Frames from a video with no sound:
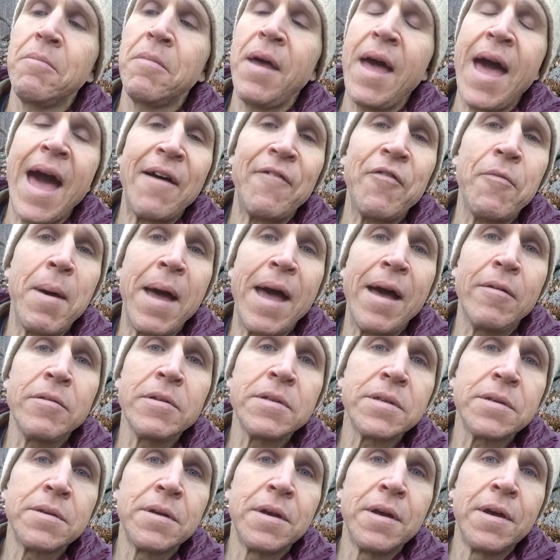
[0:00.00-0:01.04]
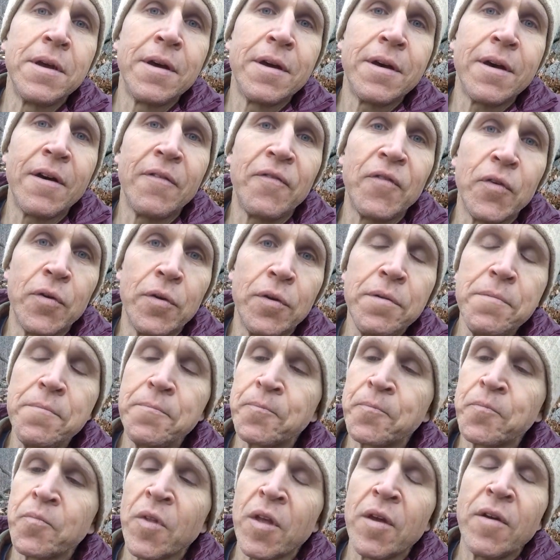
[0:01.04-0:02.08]
half a pound of food
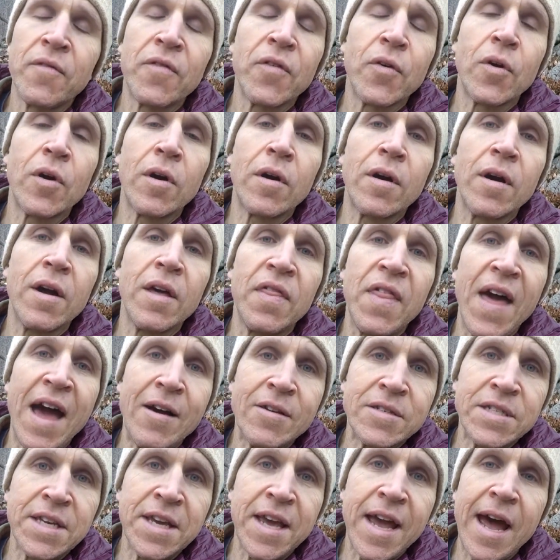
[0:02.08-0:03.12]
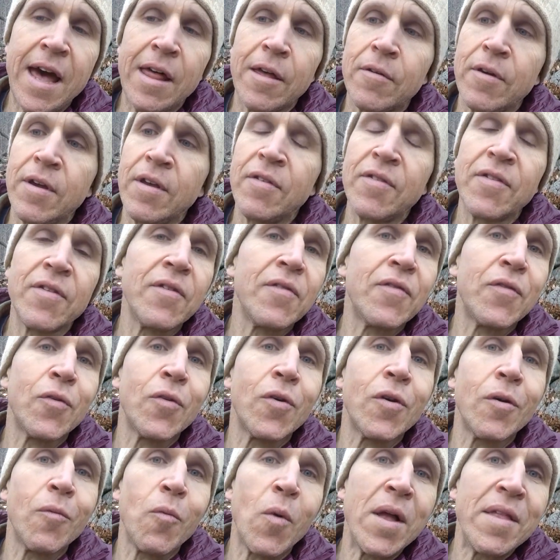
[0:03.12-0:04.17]
for 1,000 calories
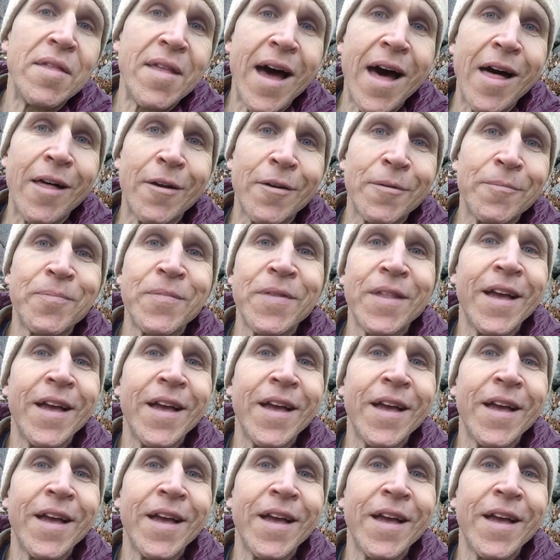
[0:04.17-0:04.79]
for $1.